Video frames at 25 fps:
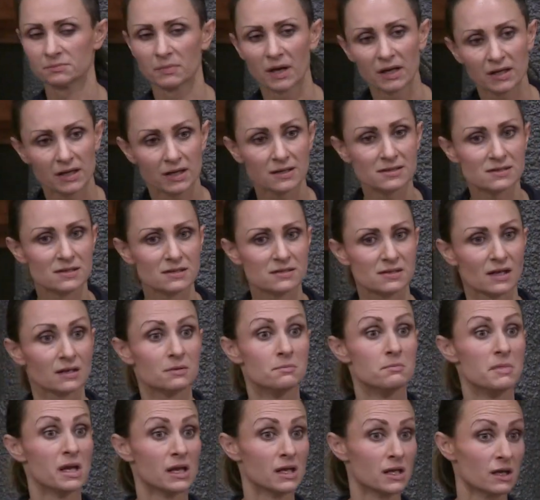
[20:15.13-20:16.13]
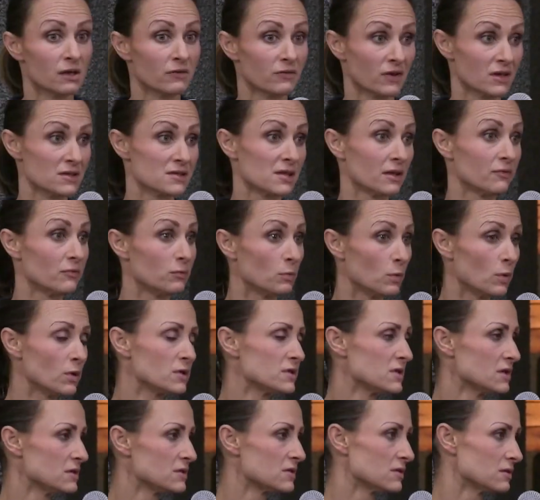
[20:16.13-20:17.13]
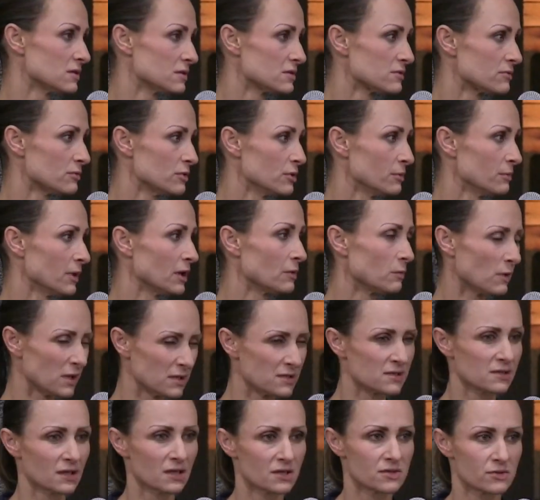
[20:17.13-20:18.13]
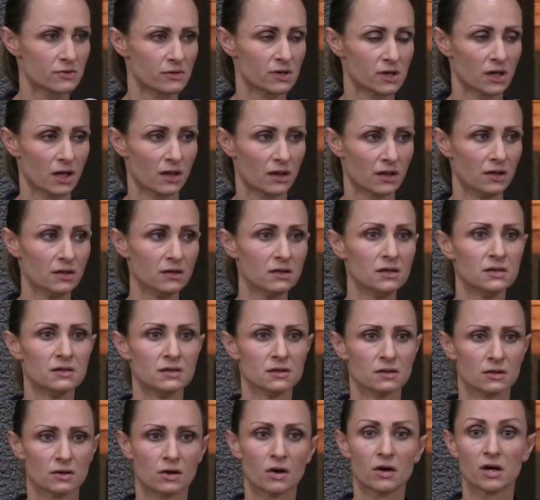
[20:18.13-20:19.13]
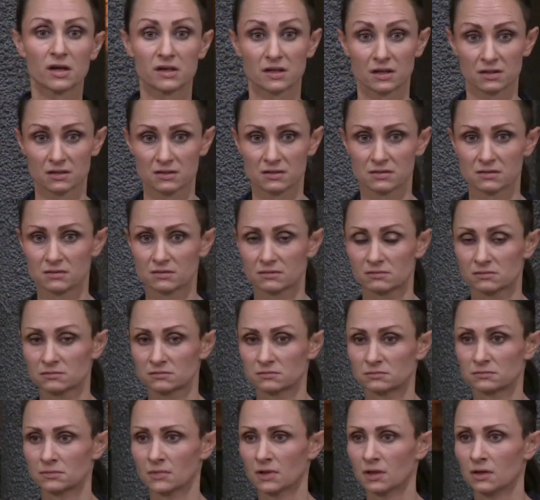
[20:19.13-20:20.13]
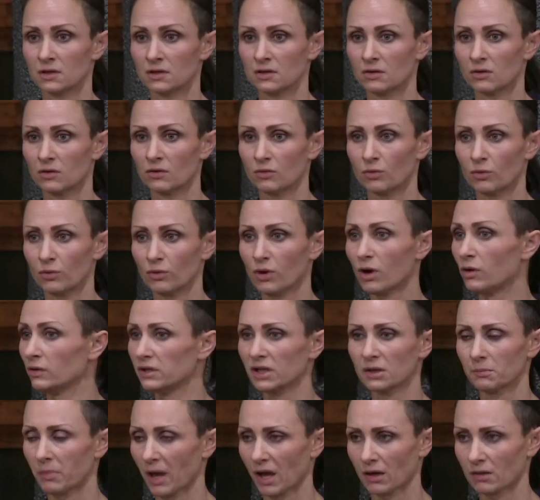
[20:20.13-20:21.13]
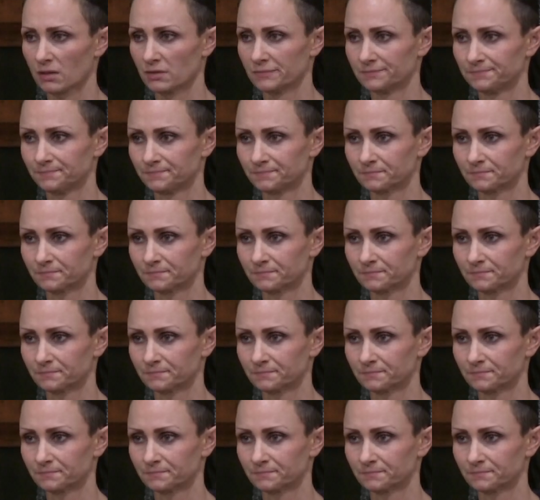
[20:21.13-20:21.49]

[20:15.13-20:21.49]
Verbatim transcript: My guess is that many of us have walked into this room at one stage or another, guarded or holding back.